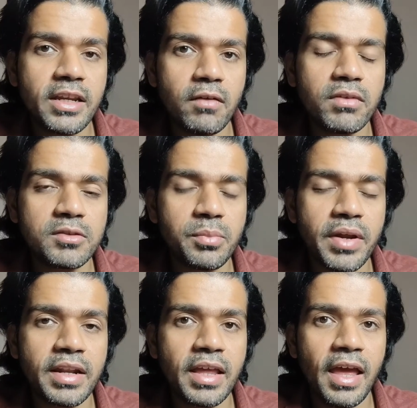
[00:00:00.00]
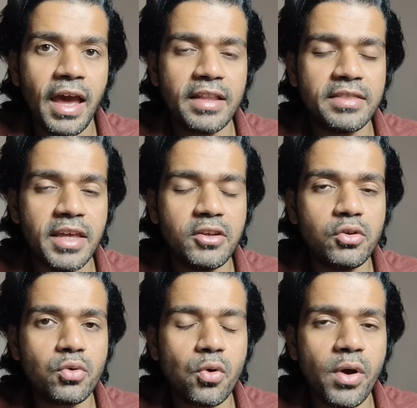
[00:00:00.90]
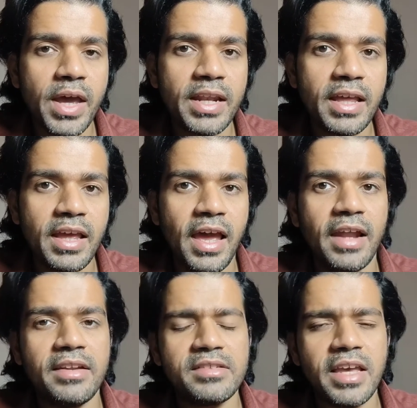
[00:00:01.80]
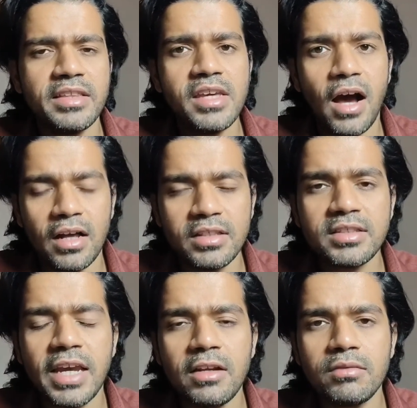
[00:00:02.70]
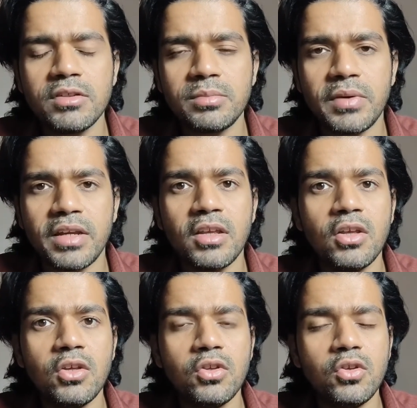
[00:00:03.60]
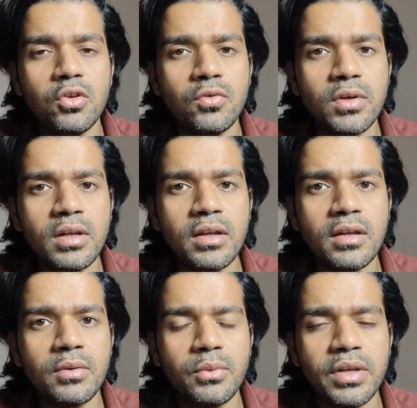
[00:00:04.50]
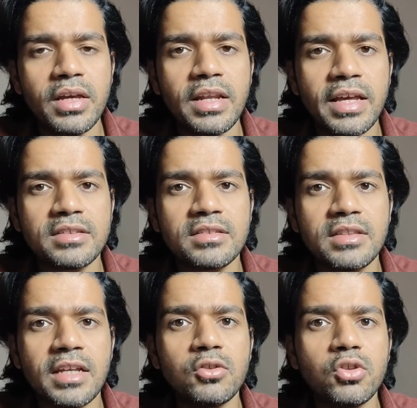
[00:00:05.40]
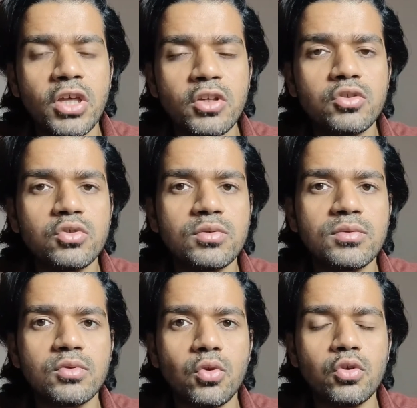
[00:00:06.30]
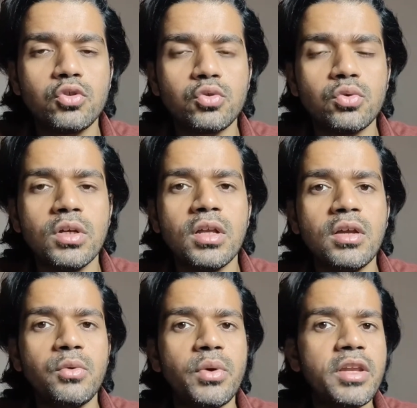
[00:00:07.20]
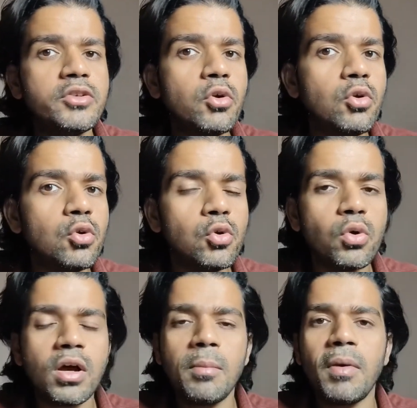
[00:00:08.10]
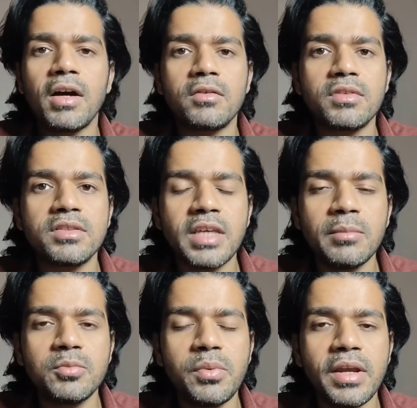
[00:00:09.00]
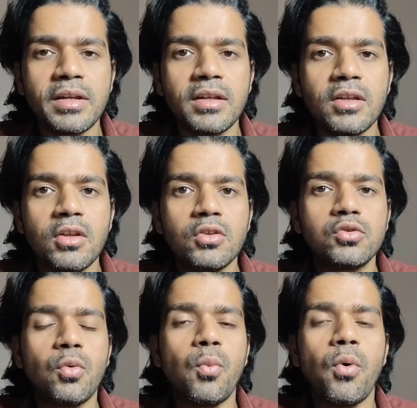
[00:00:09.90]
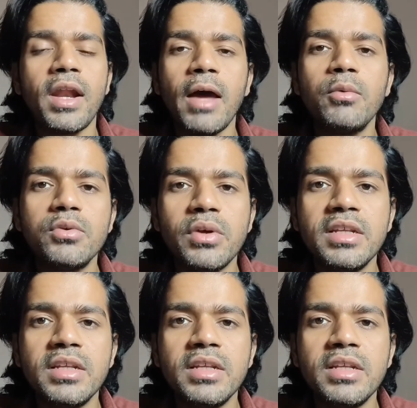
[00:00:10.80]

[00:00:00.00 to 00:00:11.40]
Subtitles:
of the spread and then you go ahead and design the other side of the spread, you will realize that those two really don't look a part of the same spread. So what I would really